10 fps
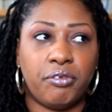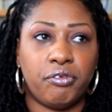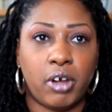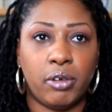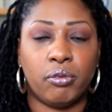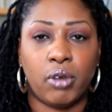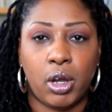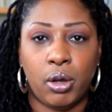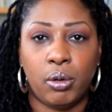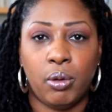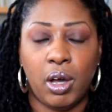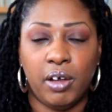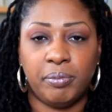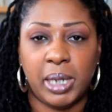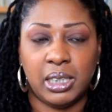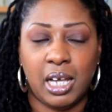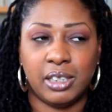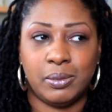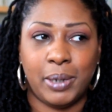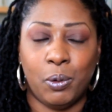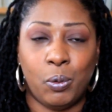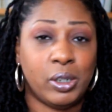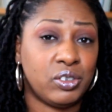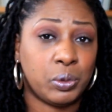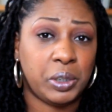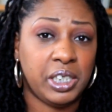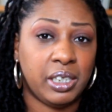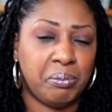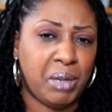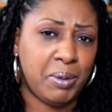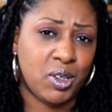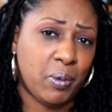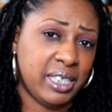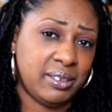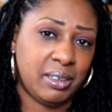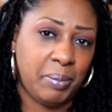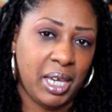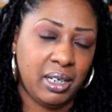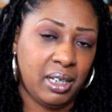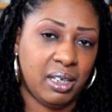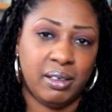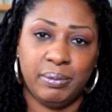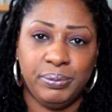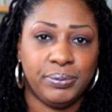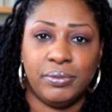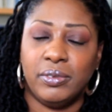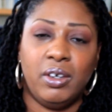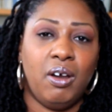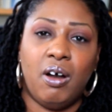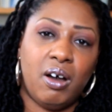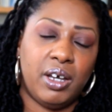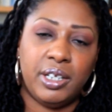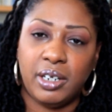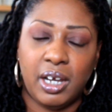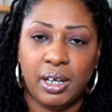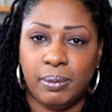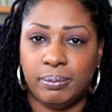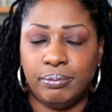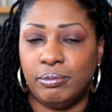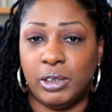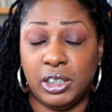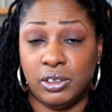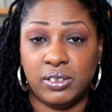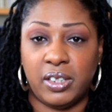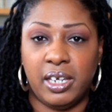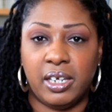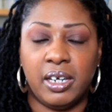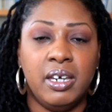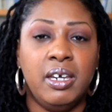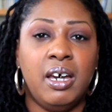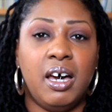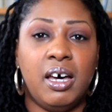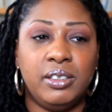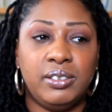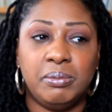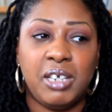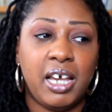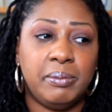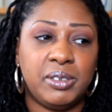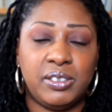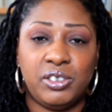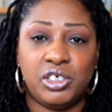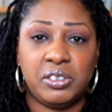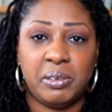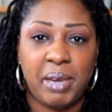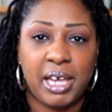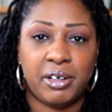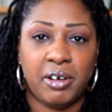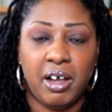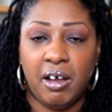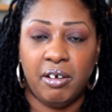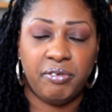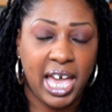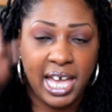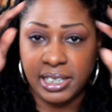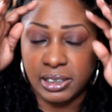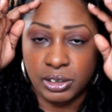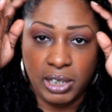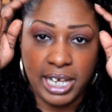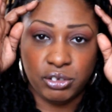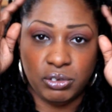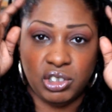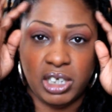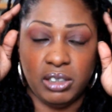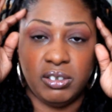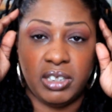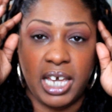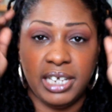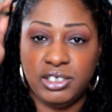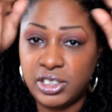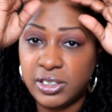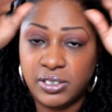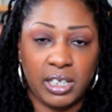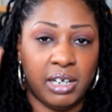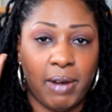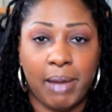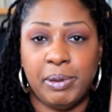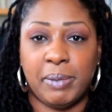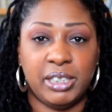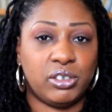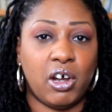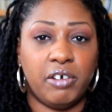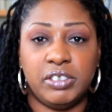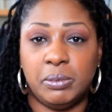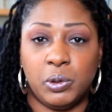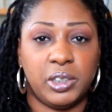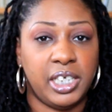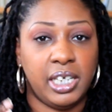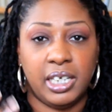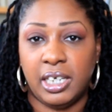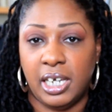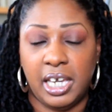front row of my locks about once a week, maybe twice, depending on what it looks like. Sometimes it's just a matter of adding a little extra gel to the edges and wrapping my scarf in the morning